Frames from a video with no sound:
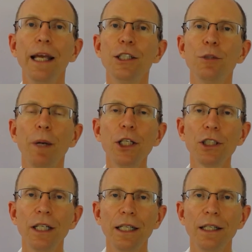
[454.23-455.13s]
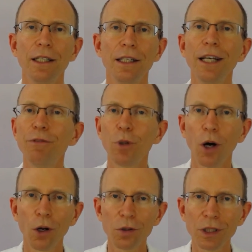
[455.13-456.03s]
especially if
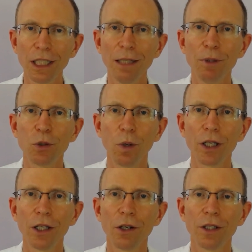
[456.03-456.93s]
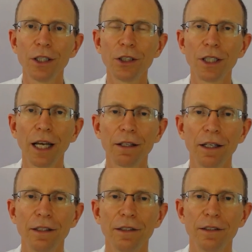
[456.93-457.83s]
your whole team is working on this together.